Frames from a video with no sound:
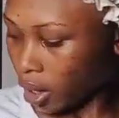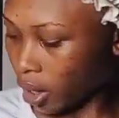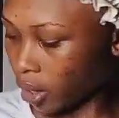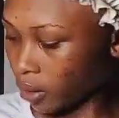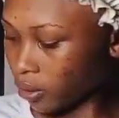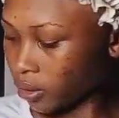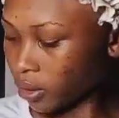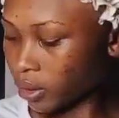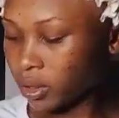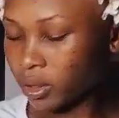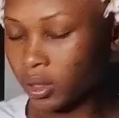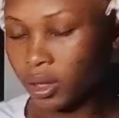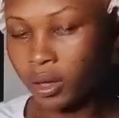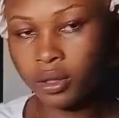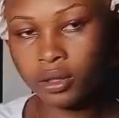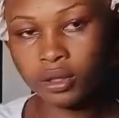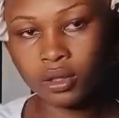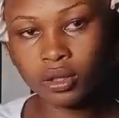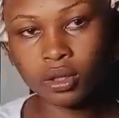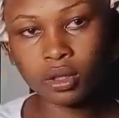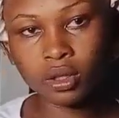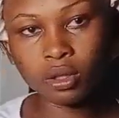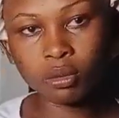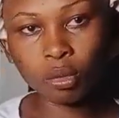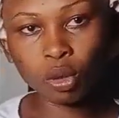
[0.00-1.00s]
I'll just carry
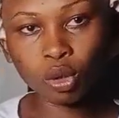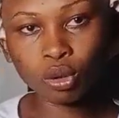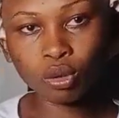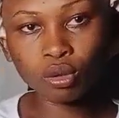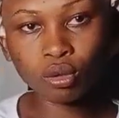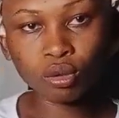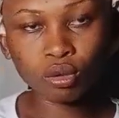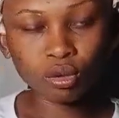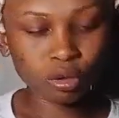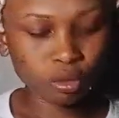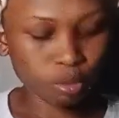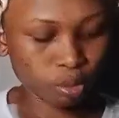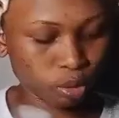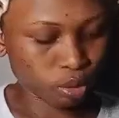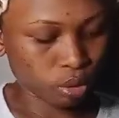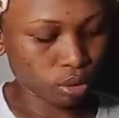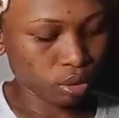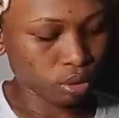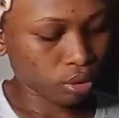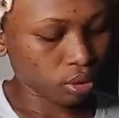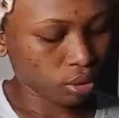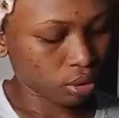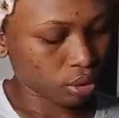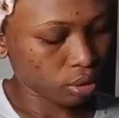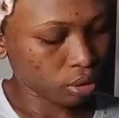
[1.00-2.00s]
this small
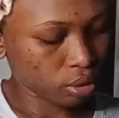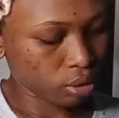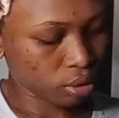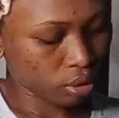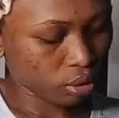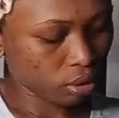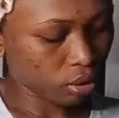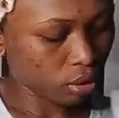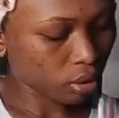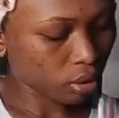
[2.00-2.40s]
toothbrush.